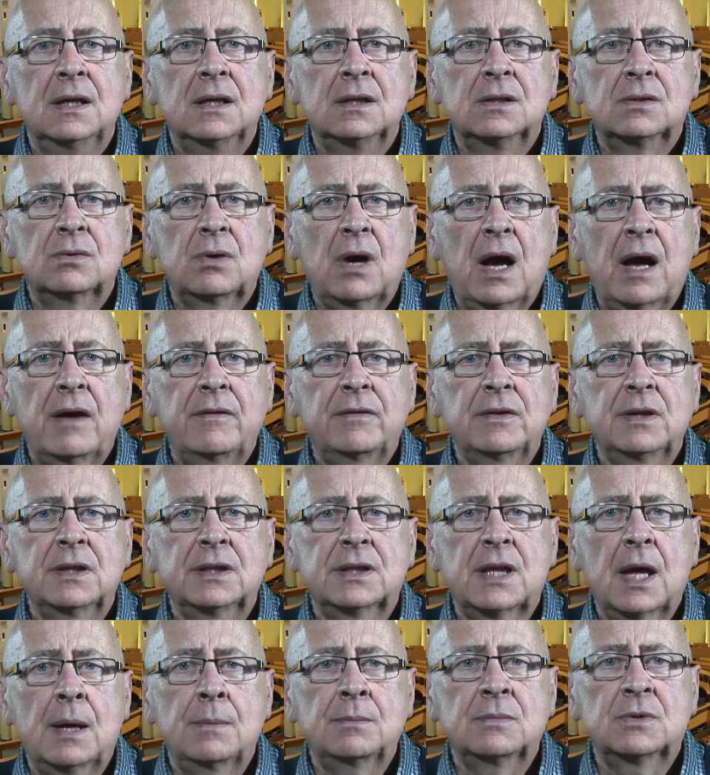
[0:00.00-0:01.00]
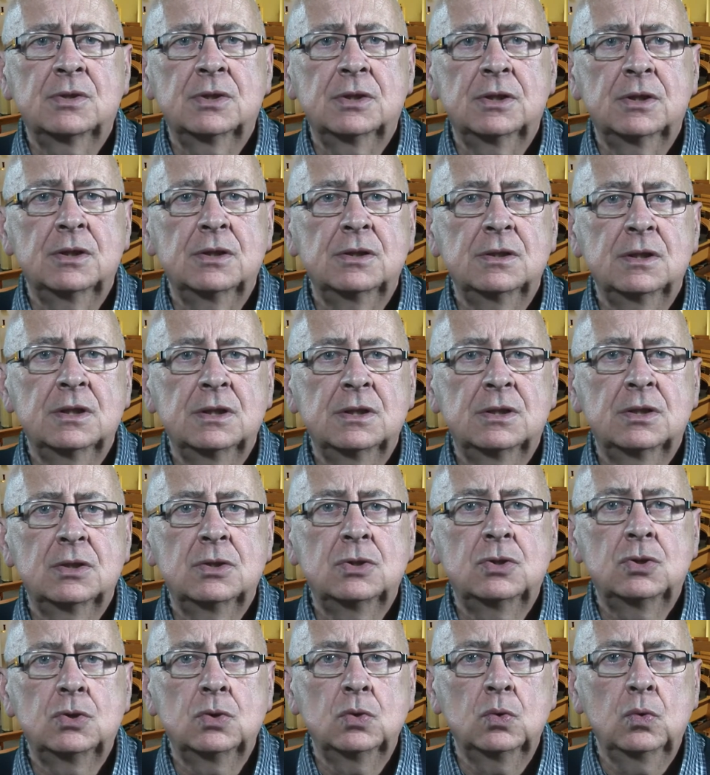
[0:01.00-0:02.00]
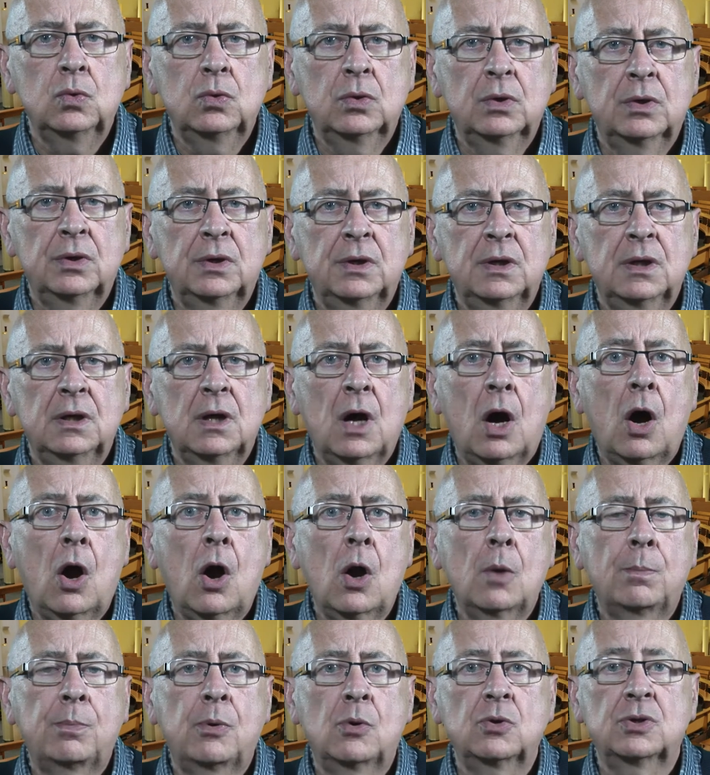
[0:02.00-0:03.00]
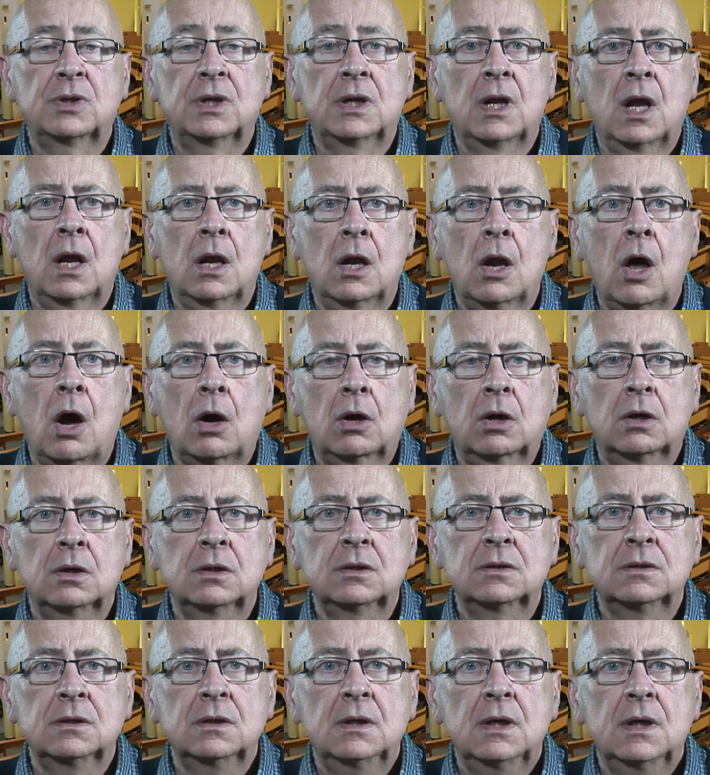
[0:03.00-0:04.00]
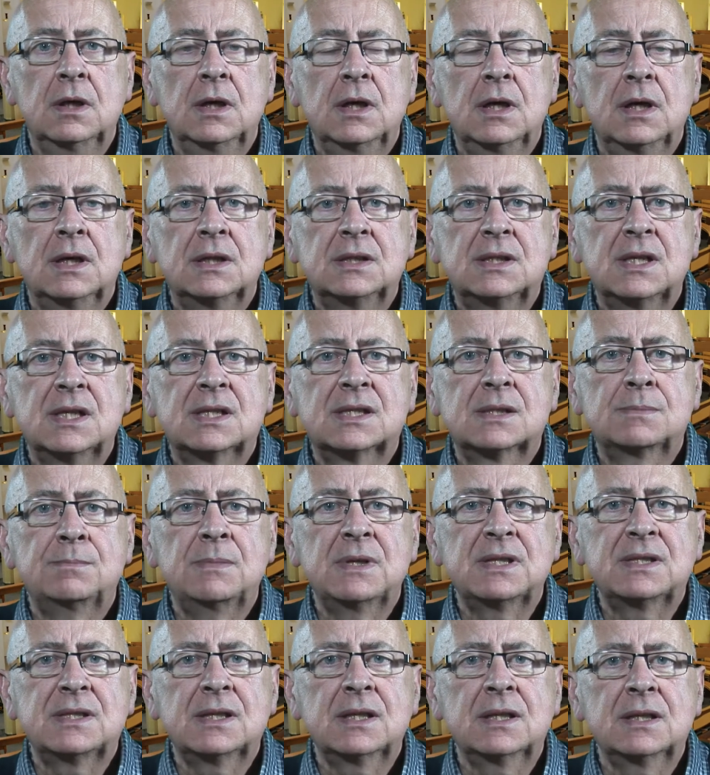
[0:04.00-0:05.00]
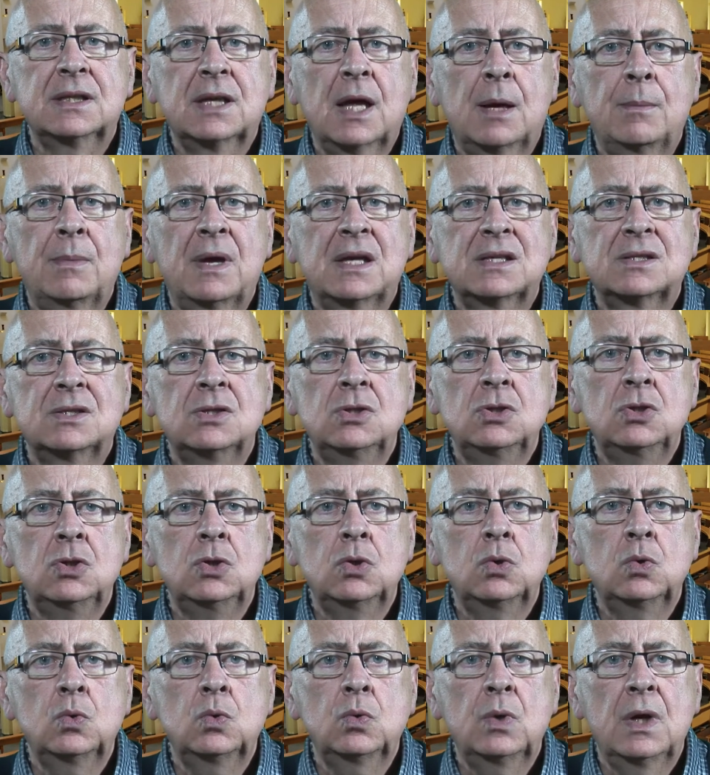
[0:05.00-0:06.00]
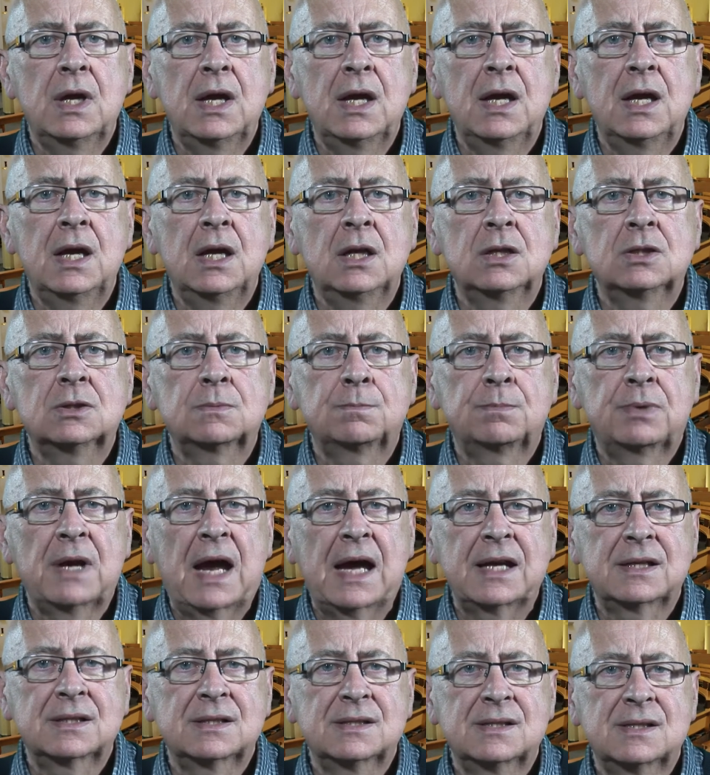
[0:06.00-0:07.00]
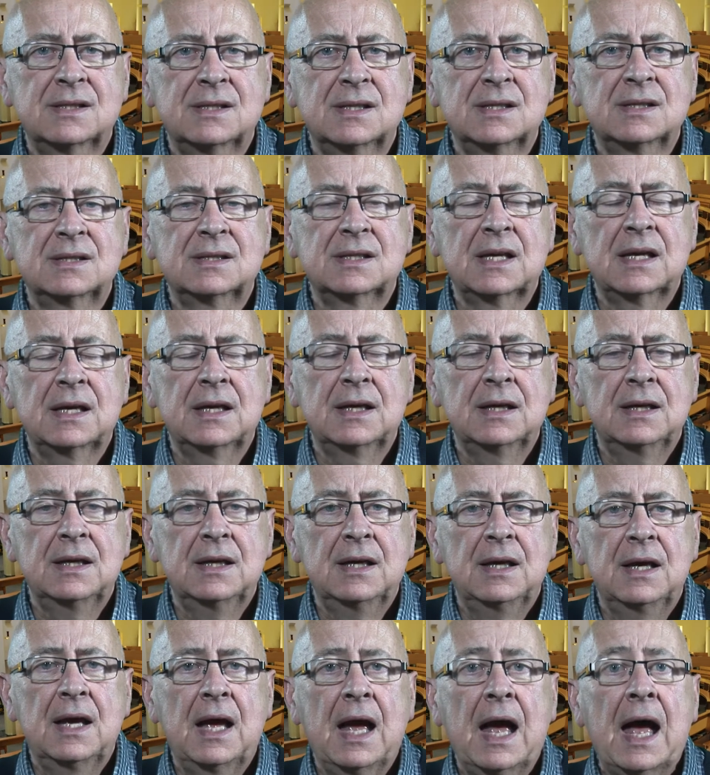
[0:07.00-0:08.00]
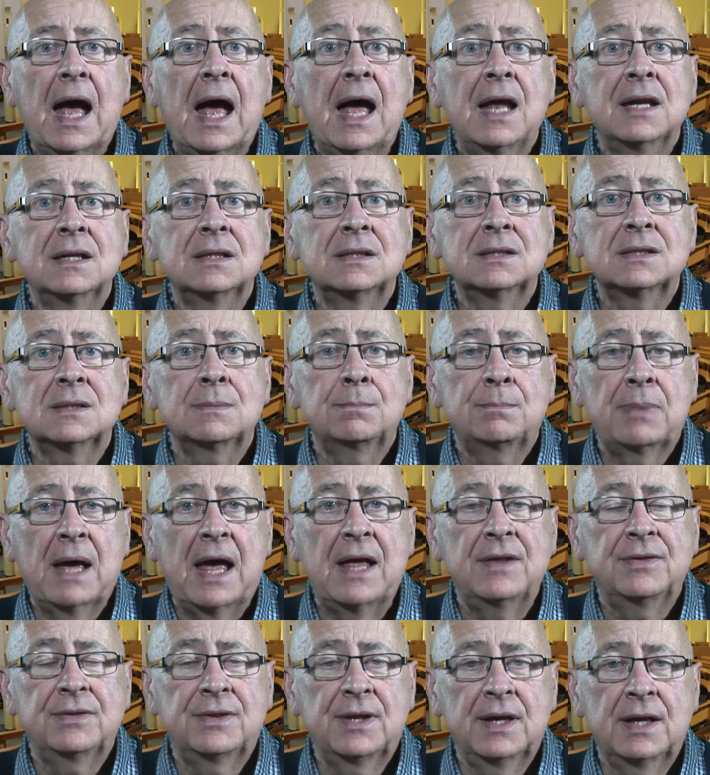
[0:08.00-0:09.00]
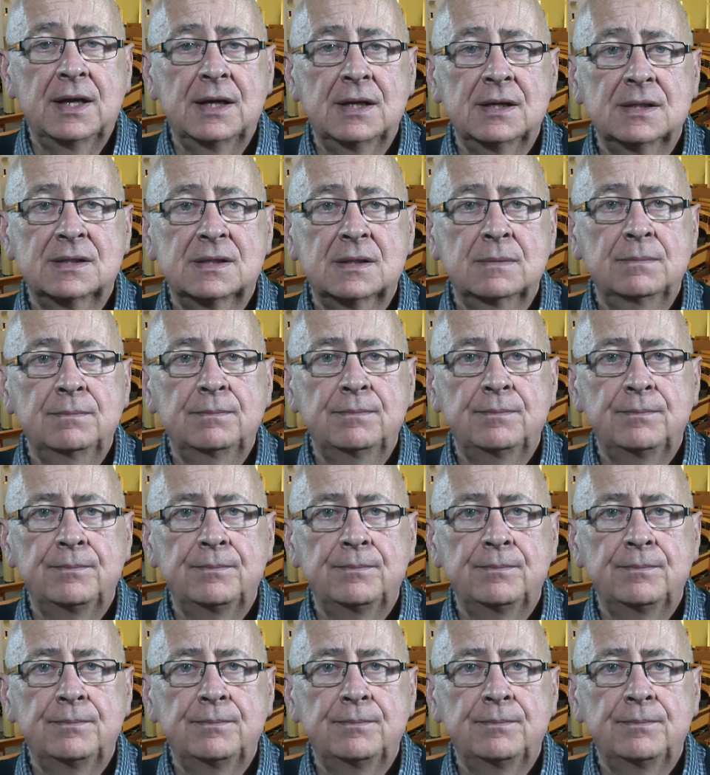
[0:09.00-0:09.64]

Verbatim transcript: to having them turned into jewellery or put in a locket, dismissing them as New Age practices and pantheism.